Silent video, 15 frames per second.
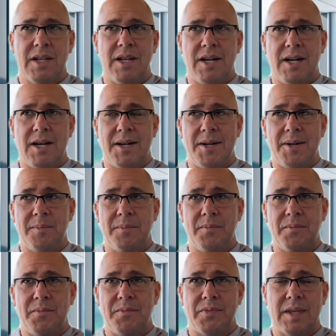
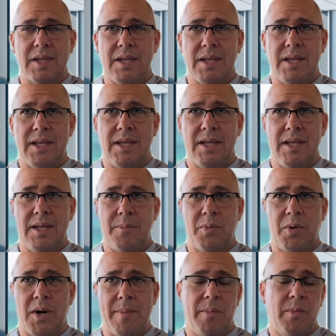it
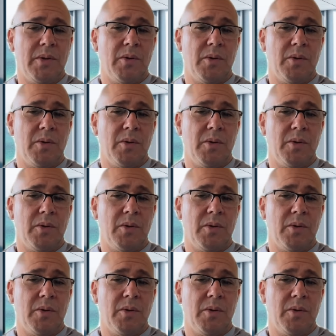probably